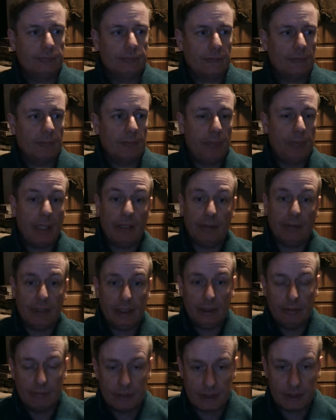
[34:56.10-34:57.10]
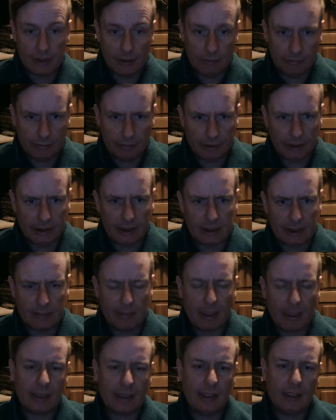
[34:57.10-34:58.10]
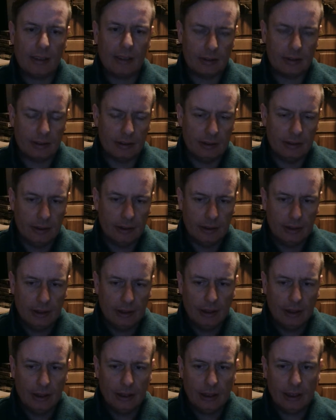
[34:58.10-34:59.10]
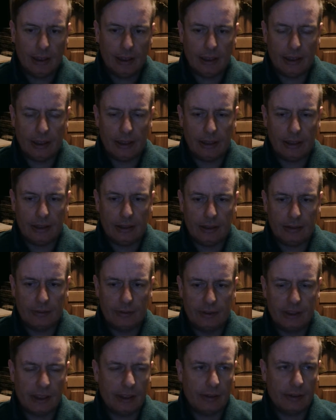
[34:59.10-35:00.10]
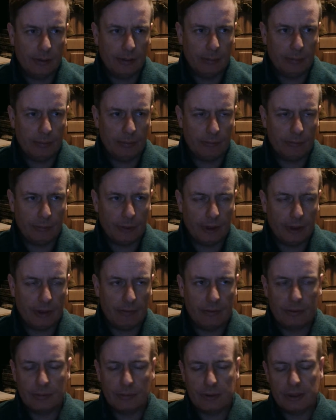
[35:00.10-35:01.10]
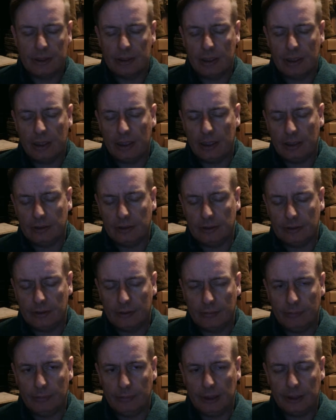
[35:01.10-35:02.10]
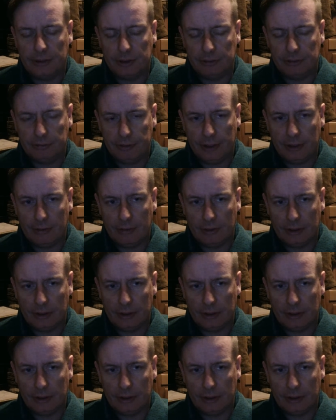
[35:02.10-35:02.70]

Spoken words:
bury stuff in his back garden and dig it up whenever there was another military fair on